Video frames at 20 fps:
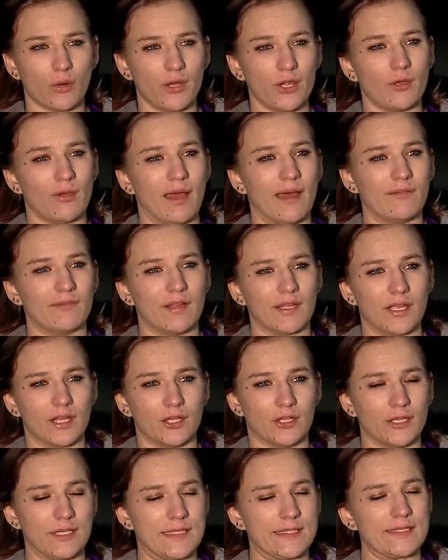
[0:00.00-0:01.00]
or you have like a
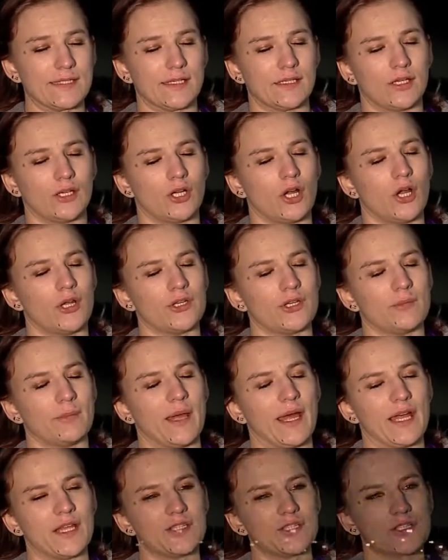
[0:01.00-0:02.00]
green sticker on your
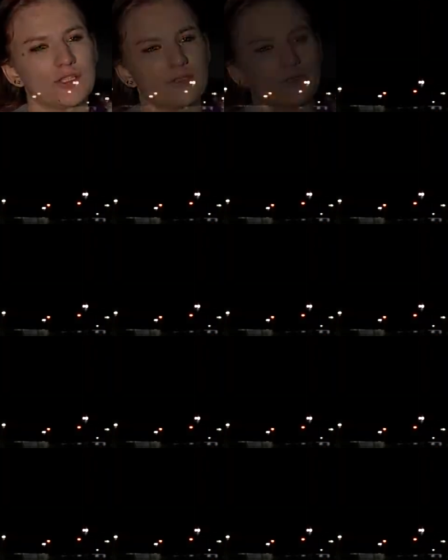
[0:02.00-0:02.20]
badge.